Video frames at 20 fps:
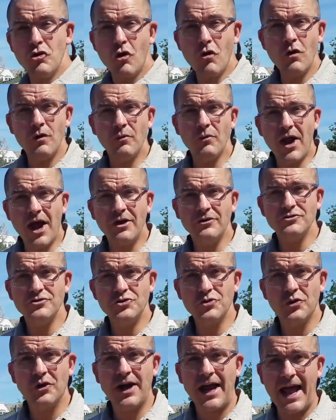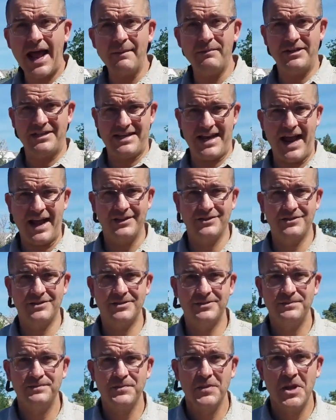around your habitats,
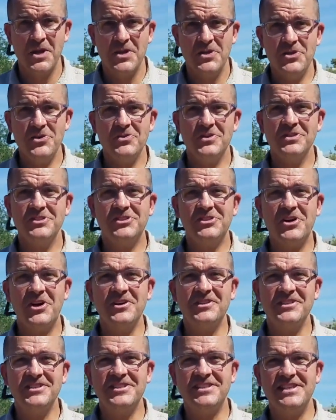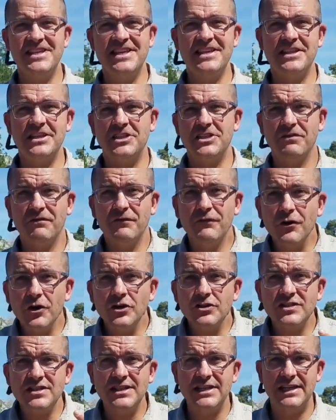you can start to see the
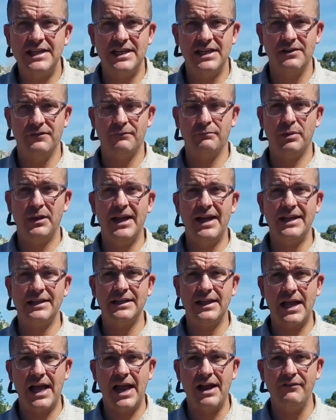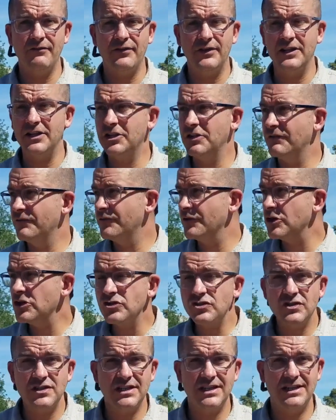diversity of plant life and the
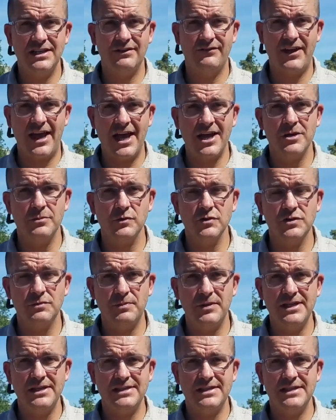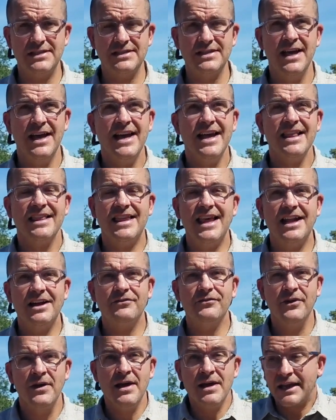diversity of animal species that have
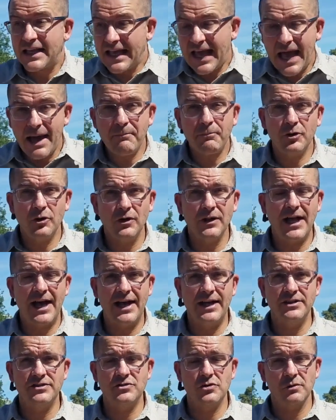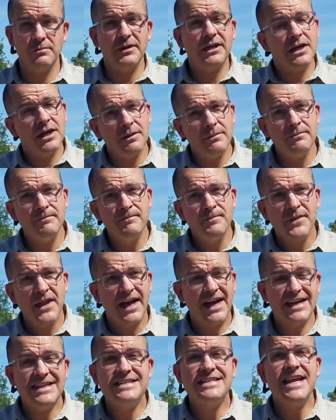capitalized or become
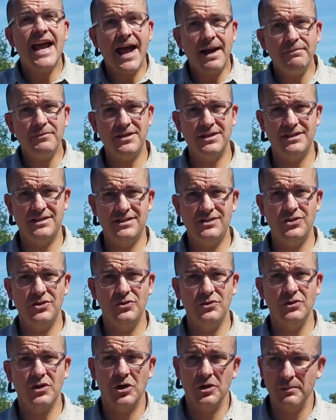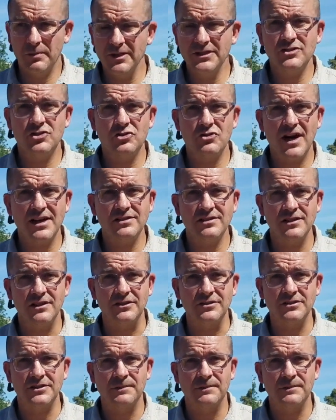adapted to urban stressors.